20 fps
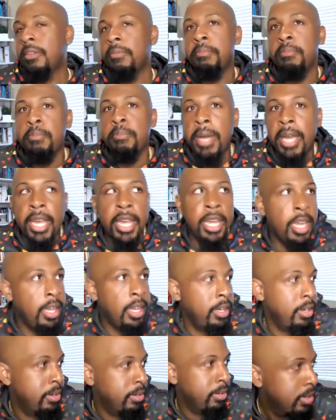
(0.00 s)

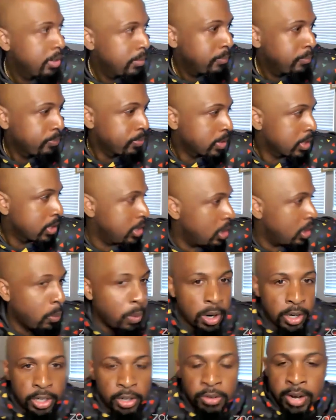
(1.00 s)
man, you'll
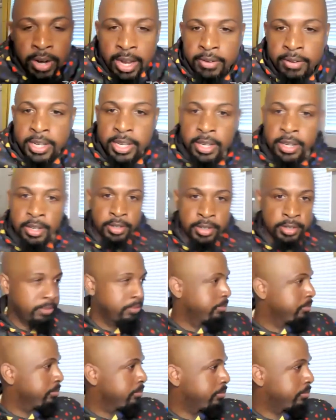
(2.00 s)
walk around here